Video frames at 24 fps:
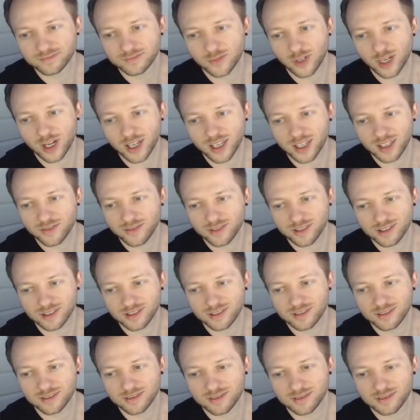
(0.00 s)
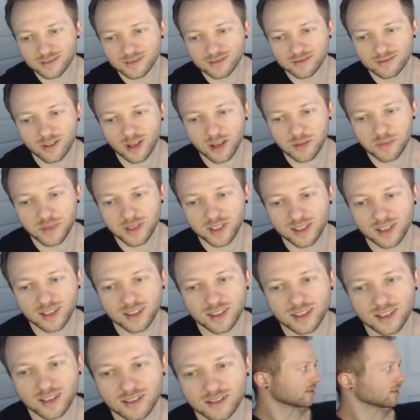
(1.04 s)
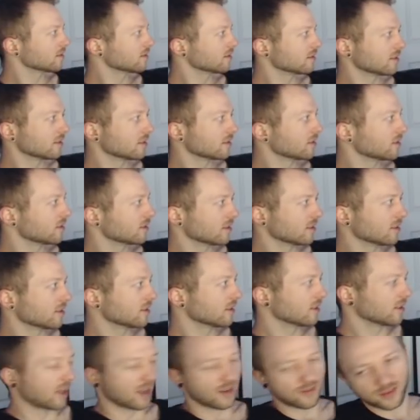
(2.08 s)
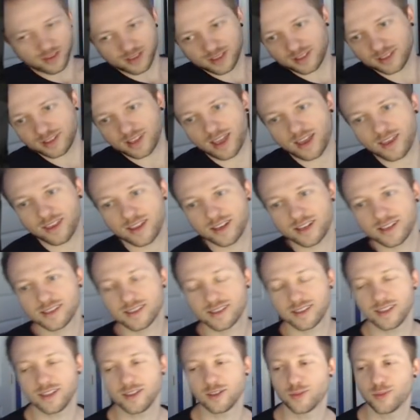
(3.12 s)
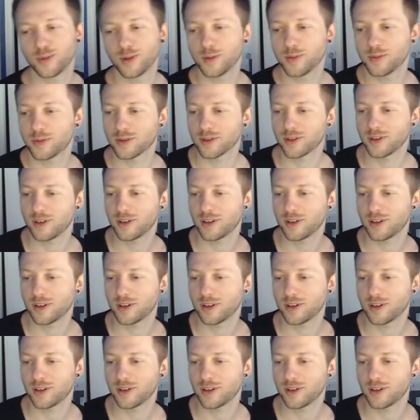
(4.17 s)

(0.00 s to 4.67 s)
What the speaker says: Why be like that? Now that it's legal, people are